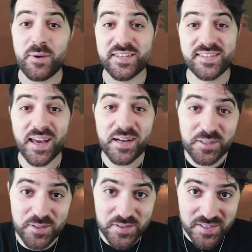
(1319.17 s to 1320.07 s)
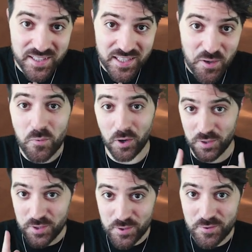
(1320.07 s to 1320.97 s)
excited to see
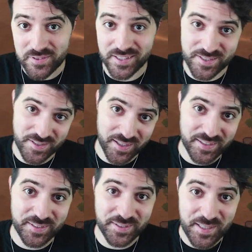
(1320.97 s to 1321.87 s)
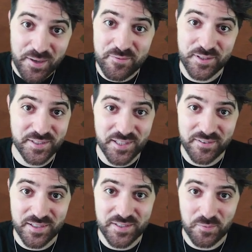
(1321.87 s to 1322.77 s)
what you that stuck until the end of the
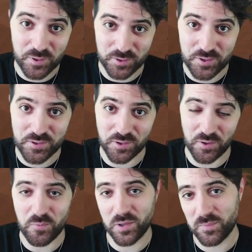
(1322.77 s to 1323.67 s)
series will do on One